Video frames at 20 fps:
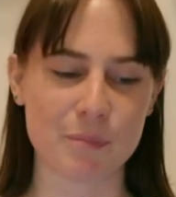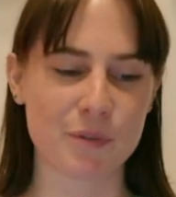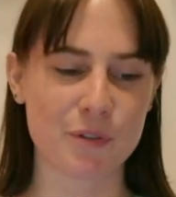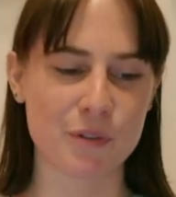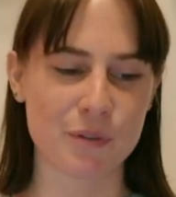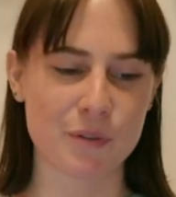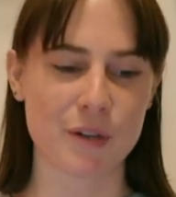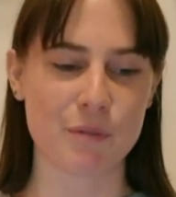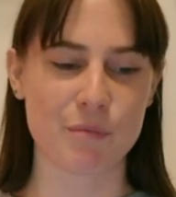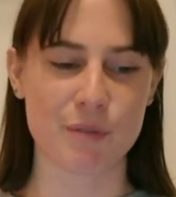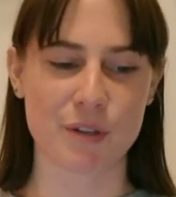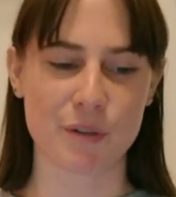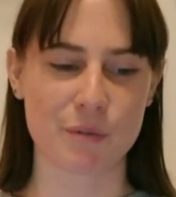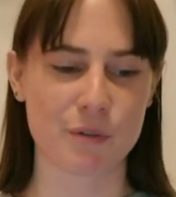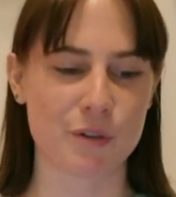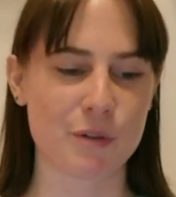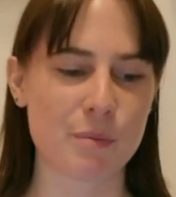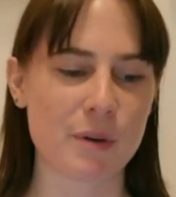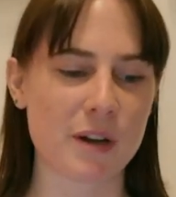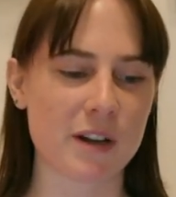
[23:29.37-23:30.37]
So I really
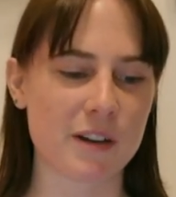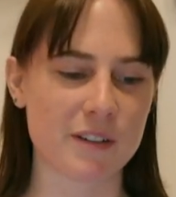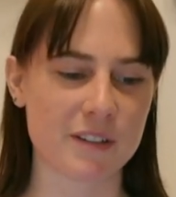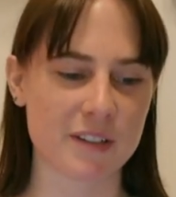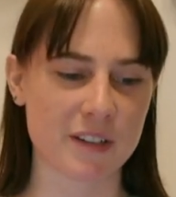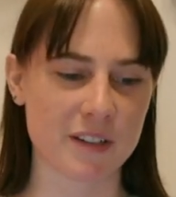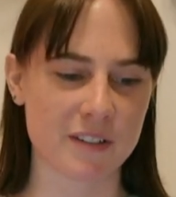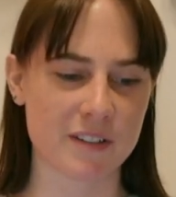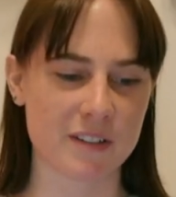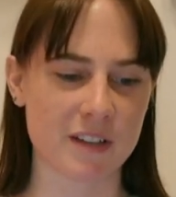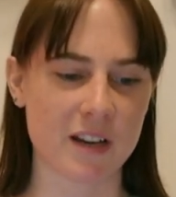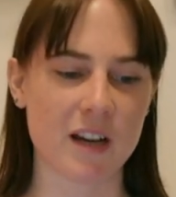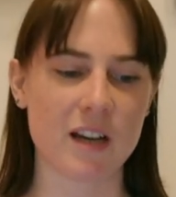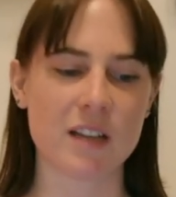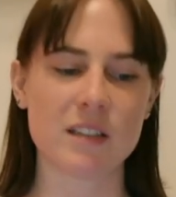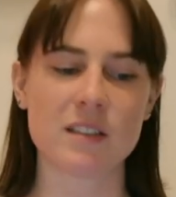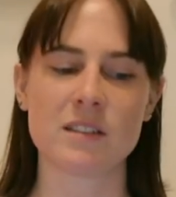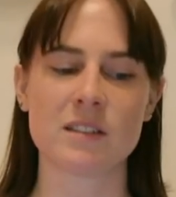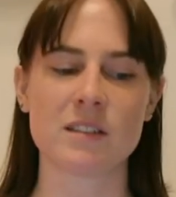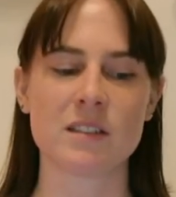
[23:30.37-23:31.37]
want to prioritize
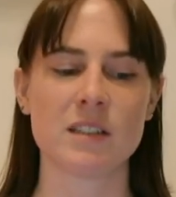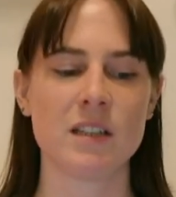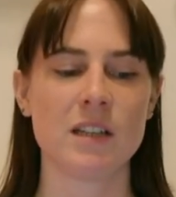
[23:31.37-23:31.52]
that.